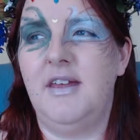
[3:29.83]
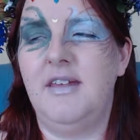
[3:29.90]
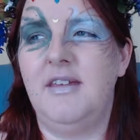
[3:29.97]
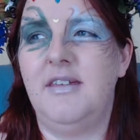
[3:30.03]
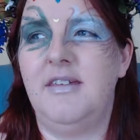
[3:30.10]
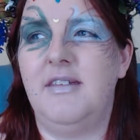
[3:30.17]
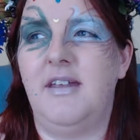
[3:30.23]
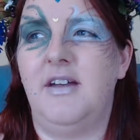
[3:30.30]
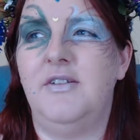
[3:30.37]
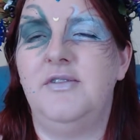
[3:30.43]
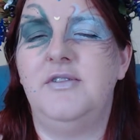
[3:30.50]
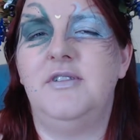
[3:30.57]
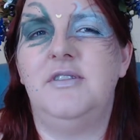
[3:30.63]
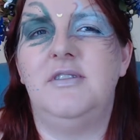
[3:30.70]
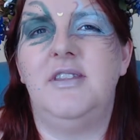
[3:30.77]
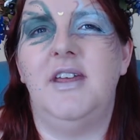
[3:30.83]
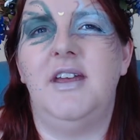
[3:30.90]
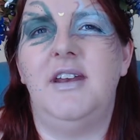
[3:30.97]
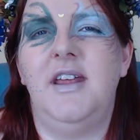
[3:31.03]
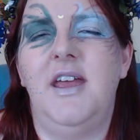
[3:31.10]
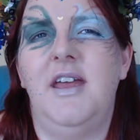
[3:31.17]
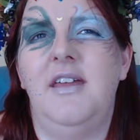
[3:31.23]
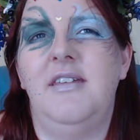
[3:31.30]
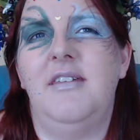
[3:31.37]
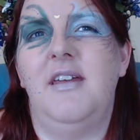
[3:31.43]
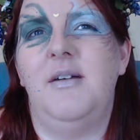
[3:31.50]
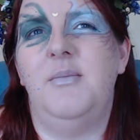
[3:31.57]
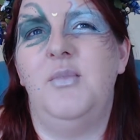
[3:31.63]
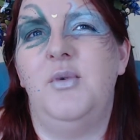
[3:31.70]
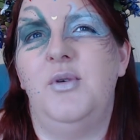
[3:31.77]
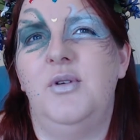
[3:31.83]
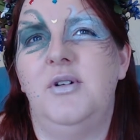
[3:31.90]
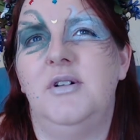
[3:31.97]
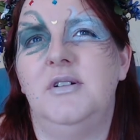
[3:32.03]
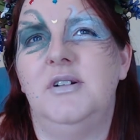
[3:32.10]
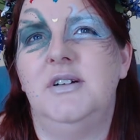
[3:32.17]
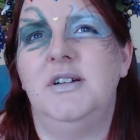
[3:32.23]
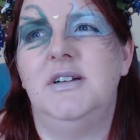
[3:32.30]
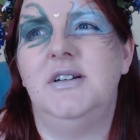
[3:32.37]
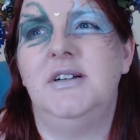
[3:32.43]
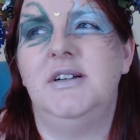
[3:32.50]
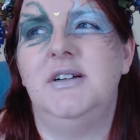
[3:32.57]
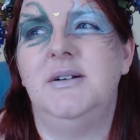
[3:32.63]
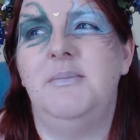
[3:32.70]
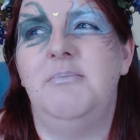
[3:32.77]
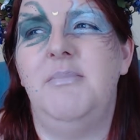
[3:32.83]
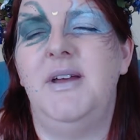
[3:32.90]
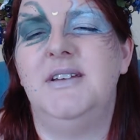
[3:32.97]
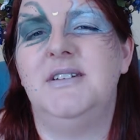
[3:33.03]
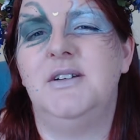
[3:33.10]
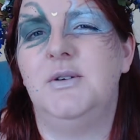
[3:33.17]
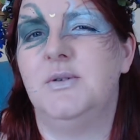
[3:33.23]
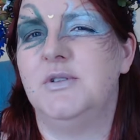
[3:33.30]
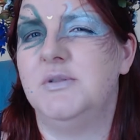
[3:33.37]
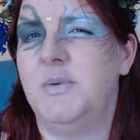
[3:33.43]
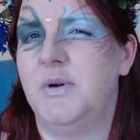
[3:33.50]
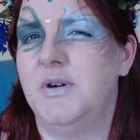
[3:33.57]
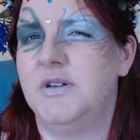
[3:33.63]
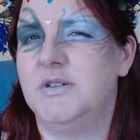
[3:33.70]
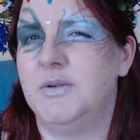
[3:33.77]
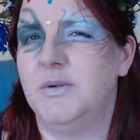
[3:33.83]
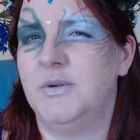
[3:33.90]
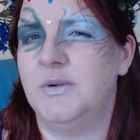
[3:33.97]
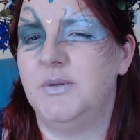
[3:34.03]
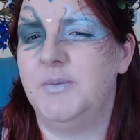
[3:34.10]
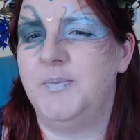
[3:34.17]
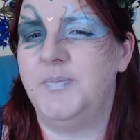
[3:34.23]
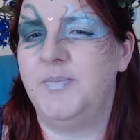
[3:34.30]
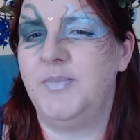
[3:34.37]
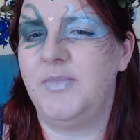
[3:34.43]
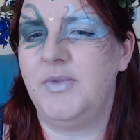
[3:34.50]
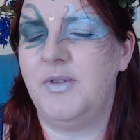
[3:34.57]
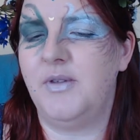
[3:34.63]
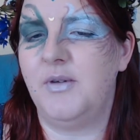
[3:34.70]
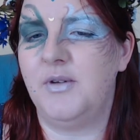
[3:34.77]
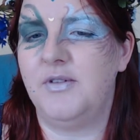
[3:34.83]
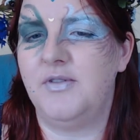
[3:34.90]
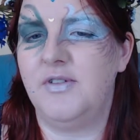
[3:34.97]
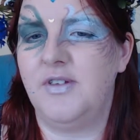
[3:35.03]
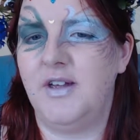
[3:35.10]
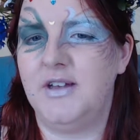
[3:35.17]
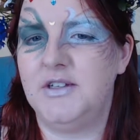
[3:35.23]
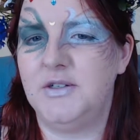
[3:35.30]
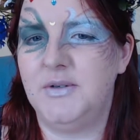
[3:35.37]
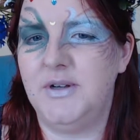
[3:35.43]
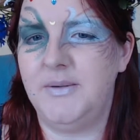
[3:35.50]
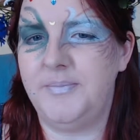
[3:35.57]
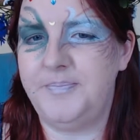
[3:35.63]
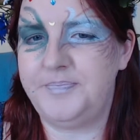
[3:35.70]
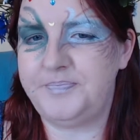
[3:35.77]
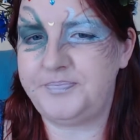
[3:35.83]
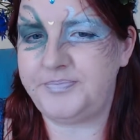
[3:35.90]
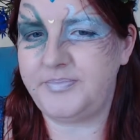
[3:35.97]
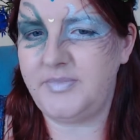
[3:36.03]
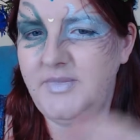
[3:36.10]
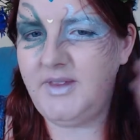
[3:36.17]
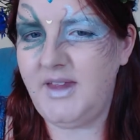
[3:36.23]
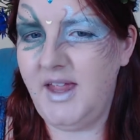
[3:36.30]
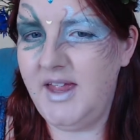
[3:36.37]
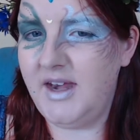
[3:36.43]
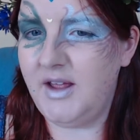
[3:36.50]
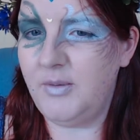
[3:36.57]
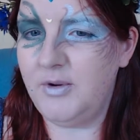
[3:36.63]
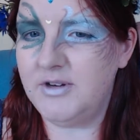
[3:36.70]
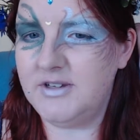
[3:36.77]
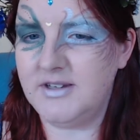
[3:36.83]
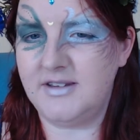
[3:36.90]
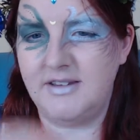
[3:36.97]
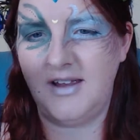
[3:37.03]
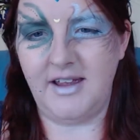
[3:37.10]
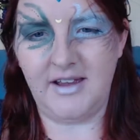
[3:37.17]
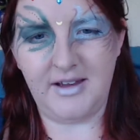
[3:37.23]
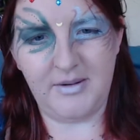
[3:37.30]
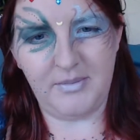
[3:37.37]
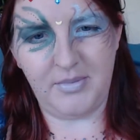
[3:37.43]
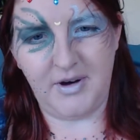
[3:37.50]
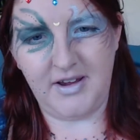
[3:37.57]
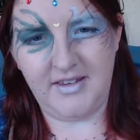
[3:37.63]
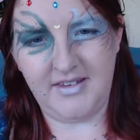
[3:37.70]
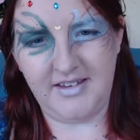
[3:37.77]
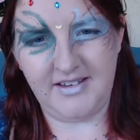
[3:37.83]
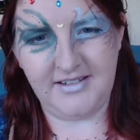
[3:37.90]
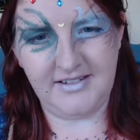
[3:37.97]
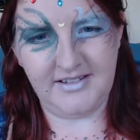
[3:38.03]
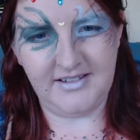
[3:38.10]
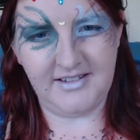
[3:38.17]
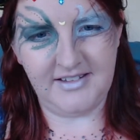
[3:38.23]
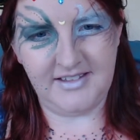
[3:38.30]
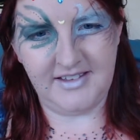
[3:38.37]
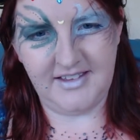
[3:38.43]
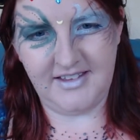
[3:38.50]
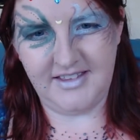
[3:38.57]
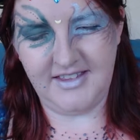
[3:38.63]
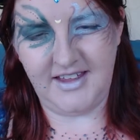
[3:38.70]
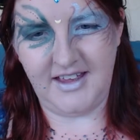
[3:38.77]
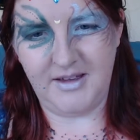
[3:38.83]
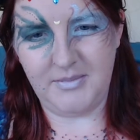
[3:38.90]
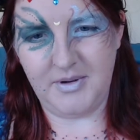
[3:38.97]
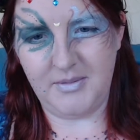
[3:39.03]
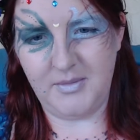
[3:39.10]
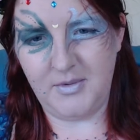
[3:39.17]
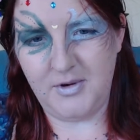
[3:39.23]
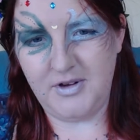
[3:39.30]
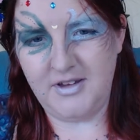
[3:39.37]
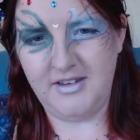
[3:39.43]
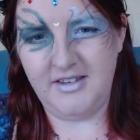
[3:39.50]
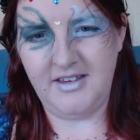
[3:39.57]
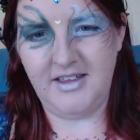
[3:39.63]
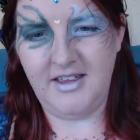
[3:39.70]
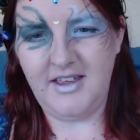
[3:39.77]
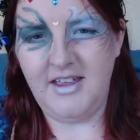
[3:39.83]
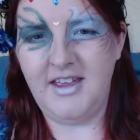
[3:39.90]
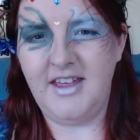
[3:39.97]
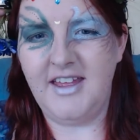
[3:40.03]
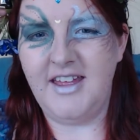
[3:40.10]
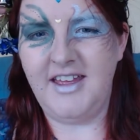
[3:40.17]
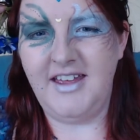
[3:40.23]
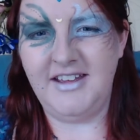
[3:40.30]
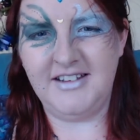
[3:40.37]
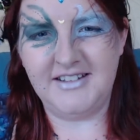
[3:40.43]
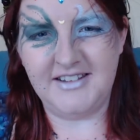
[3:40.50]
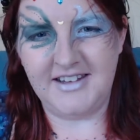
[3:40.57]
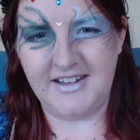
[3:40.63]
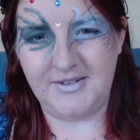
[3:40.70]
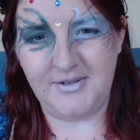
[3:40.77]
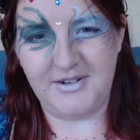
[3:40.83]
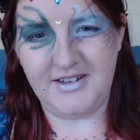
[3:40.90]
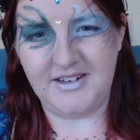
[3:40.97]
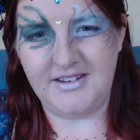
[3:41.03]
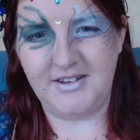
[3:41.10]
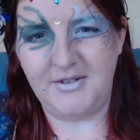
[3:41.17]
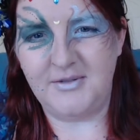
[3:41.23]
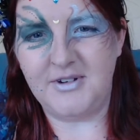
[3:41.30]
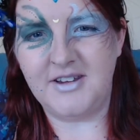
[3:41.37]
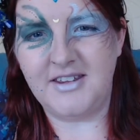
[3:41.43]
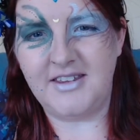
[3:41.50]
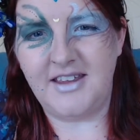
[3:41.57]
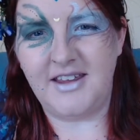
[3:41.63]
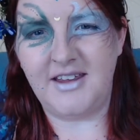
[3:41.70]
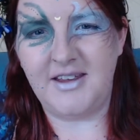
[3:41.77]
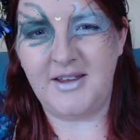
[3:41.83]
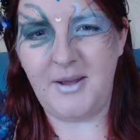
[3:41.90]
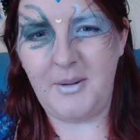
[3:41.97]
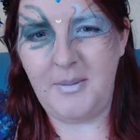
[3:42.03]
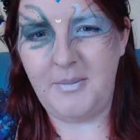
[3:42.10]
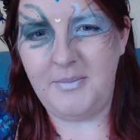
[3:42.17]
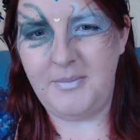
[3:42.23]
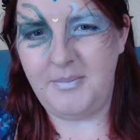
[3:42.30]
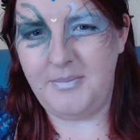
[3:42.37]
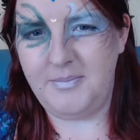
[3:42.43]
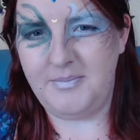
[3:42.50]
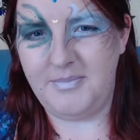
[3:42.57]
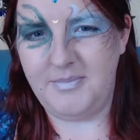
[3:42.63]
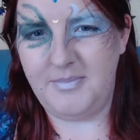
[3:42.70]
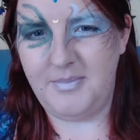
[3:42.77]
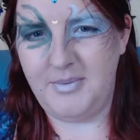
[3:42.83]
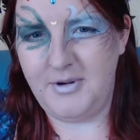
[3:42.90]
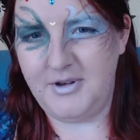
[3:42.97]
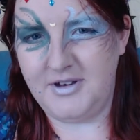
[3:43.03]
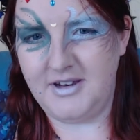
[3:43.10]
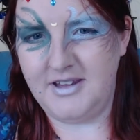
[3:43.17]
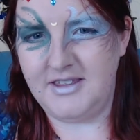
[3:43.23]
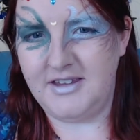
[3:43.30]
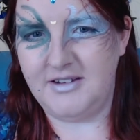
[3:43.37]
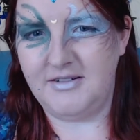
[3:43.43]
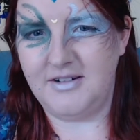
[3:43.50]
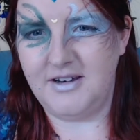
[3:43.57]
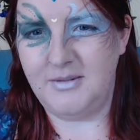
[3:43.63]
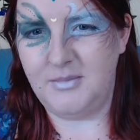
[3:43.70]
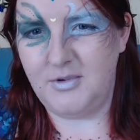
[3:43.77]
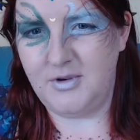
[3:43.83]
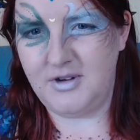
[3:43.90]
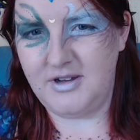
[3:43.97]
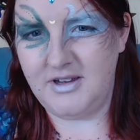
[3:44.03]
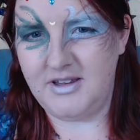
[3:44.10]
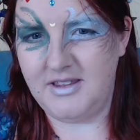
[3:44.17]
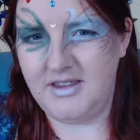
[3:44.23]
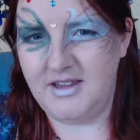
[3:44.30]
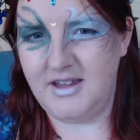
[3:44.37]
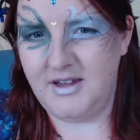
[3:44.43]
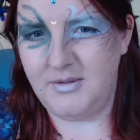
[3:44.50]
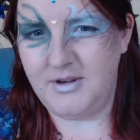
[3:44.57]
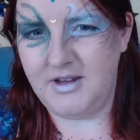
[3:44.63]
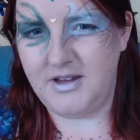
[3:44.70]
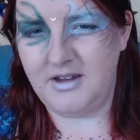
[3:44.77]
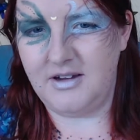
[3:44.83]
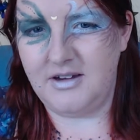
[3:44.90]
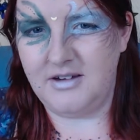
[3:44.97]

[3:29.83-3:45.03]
stuff that has a more magical, spiritual sort of side to it, and I want to start embracing that a bit more. This one does not want to stay put in there anymore. There we go.